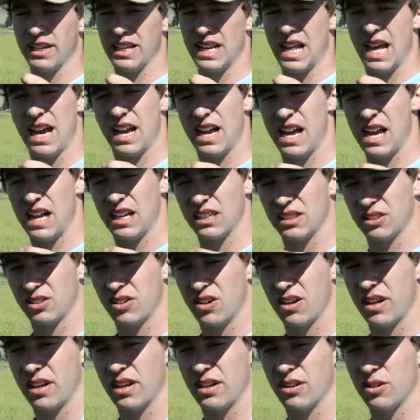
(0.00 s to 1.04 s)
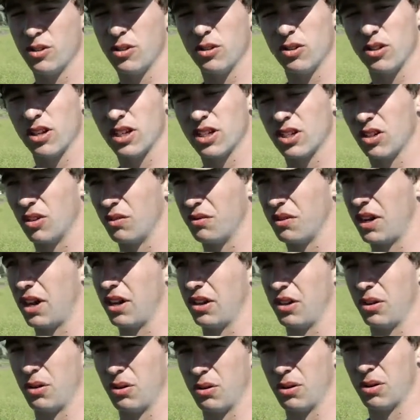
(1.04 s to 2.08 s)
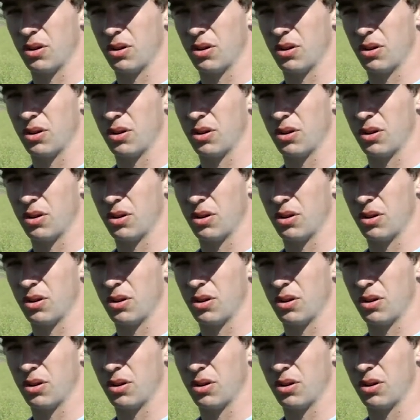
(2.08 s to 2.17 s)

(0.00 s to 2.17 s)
it has good nutritional value.